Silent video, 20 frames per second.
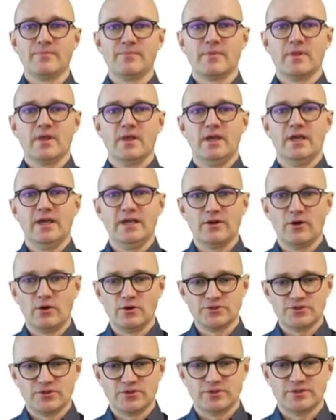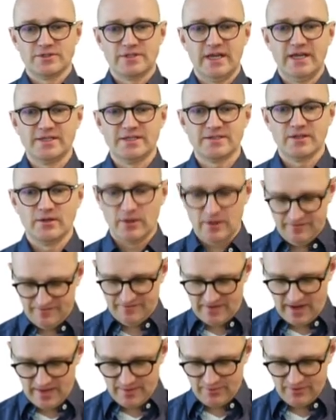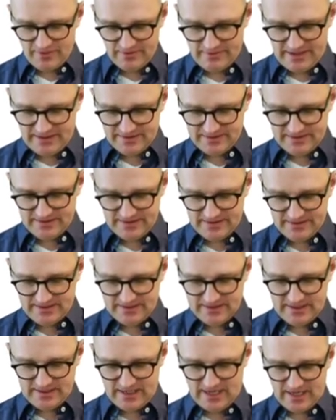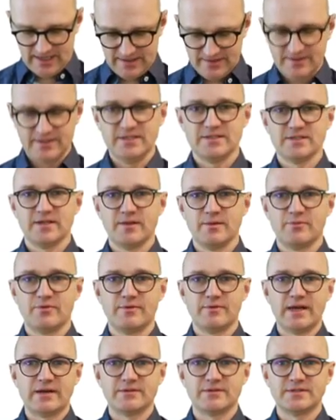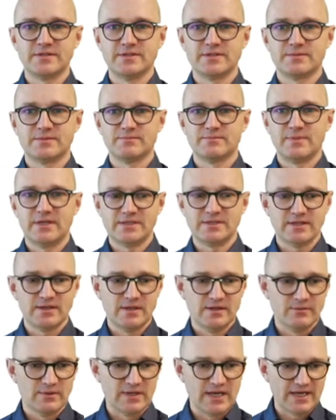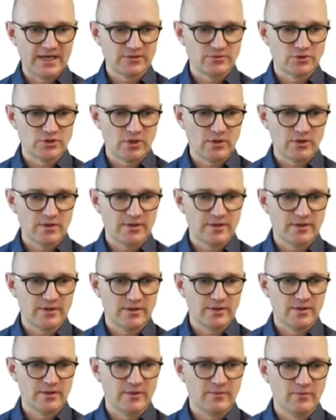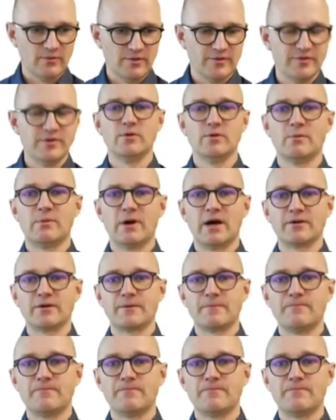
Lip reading: It also takes a lot of other prerequisites, and these are the prerequisites basically we'd like to talk with you about.